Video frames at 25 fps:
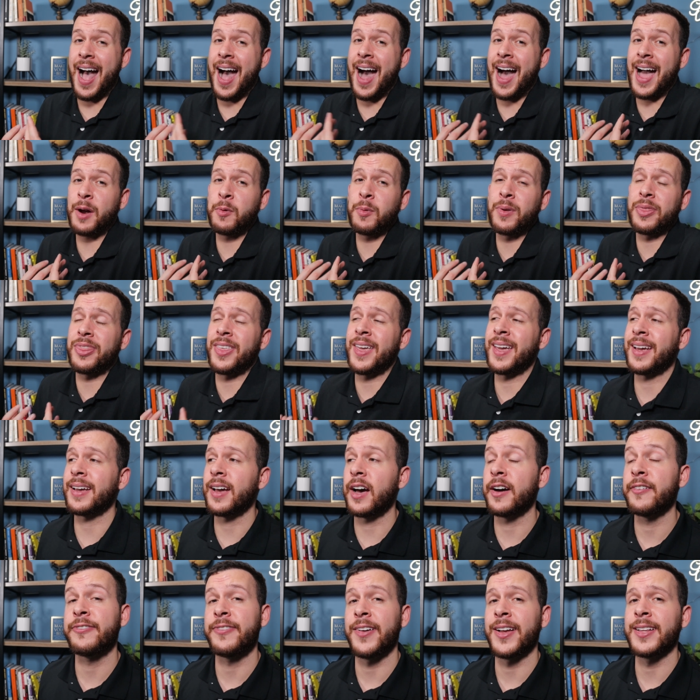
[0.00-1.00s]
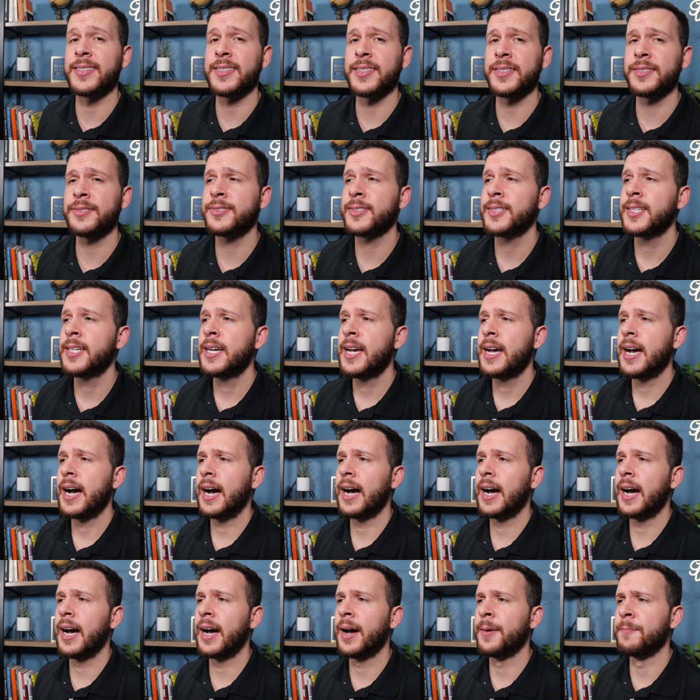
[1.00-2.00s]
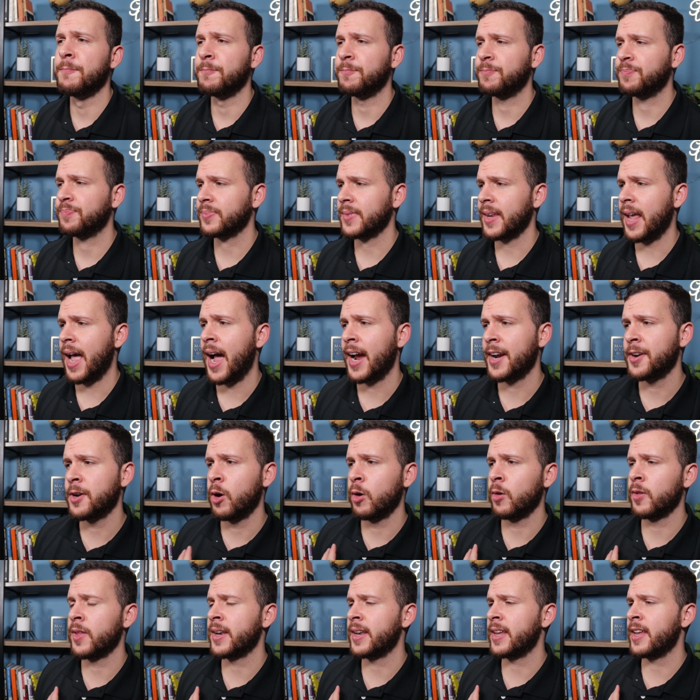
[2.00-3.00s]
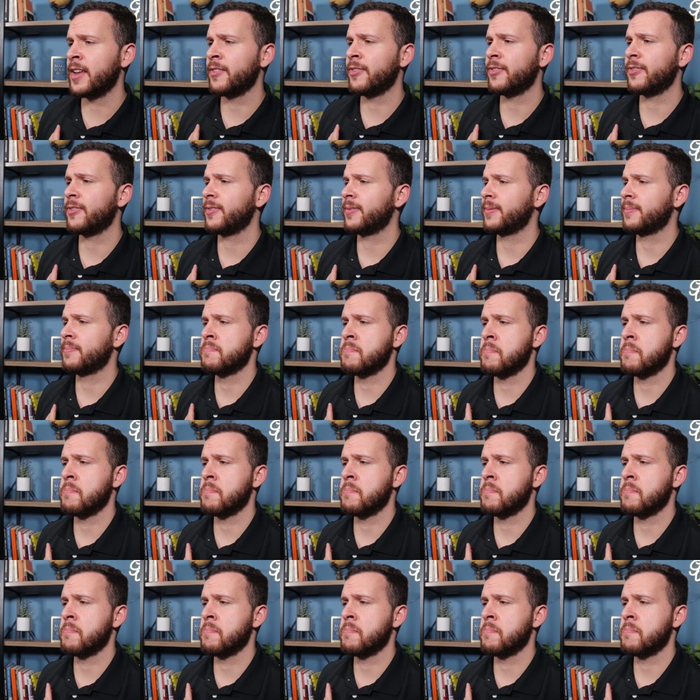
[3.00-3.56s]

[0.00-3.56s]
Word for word: I would think, offensive. Um, I know that if